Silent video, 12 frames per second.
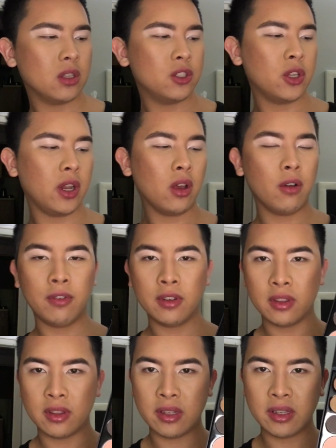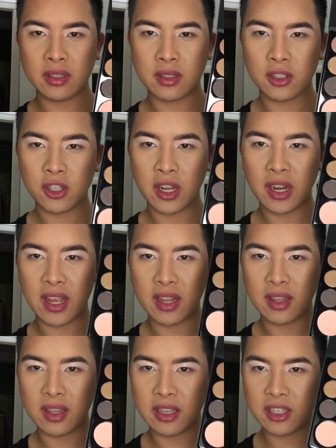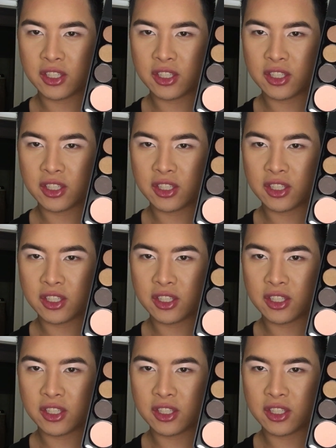should I go for this shade and this